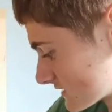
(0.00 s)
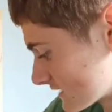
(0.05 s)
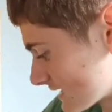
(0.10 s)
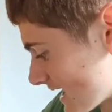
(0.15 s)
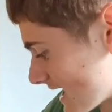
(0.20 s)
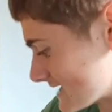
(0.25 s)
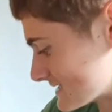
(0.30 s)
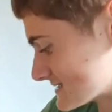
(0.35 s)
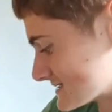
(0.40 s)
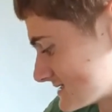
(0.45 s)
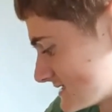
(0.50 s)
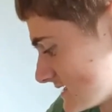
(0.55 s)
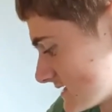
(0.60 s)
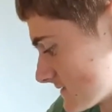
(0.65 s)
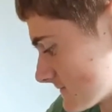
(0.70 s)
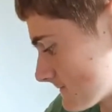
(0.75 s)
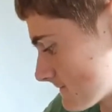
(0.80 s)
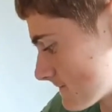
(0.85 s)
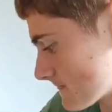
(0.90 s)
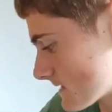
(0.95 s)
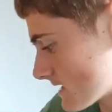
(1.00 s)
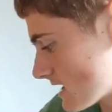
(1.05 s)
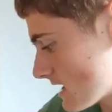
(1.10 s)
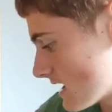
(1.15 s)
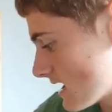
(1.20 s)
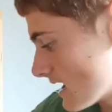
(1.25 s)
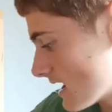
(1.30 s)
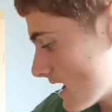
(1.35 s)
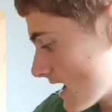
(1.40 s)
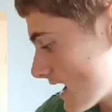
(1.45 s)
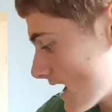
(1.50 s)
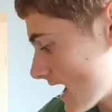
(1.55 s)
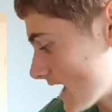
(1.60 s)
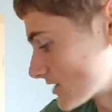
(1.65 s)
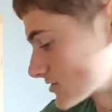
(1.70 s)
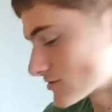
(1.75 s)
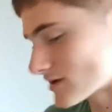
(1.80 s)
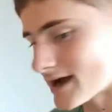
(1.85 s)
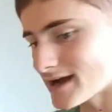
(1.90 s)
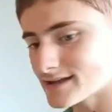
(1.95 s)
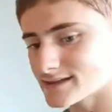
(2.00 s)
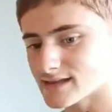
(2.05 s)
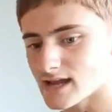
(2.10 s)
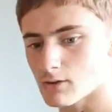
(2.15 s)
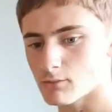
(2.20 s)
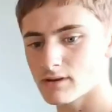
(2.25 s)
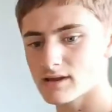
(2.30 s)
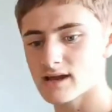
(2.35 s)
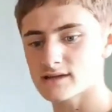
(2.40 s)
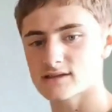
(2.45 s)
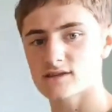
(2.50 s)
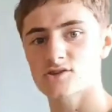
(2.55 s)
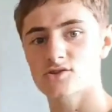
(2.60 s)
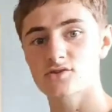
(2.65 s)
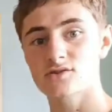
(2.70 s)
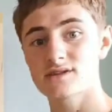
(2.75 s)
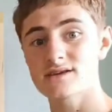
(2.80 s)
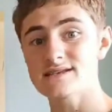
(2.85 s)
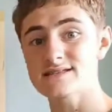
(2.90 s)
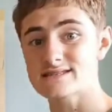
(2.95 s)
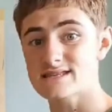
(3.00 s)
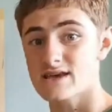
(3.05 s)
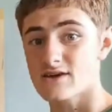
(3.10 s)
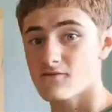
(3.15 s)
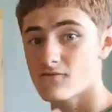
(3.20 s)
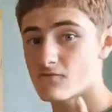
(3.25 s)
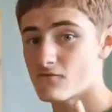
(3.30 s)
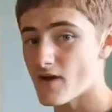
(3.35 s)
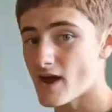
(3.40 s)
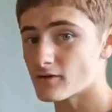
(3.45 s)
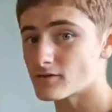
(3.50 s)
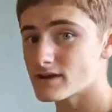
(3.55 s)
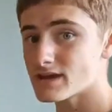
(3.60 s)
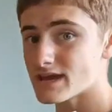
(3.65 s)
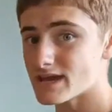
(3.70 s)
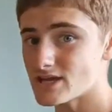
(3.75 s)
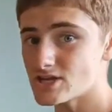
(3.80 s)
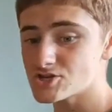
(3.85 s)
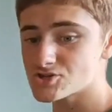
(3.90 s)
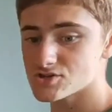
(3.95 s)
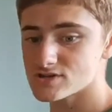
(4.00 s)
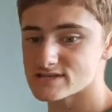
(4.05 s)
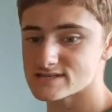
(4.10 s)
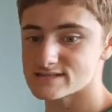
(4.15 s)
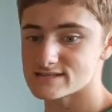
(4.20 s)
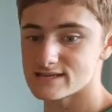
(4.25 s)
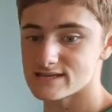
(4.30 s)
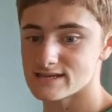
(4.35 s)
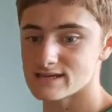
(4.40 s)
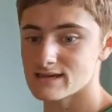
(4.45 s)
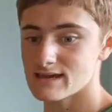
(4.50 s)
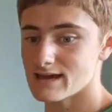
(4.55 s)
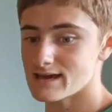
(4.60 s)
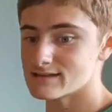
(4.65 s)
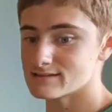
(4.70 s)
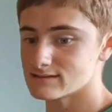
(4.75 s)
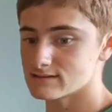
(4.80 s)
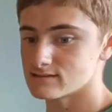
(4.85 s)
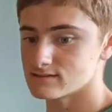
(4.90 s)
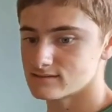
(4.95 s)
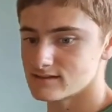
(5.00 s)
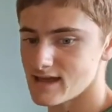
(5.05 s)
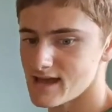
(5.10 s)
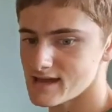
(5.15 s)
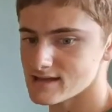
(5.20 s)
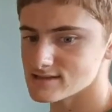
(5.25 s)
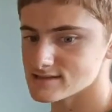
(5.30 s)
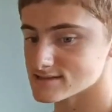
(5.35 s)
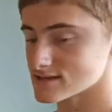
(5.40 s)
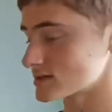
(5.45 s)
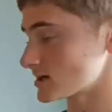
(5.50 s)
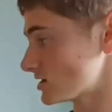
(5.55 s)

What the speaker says: castling. And right now we got into this very interesting and intense and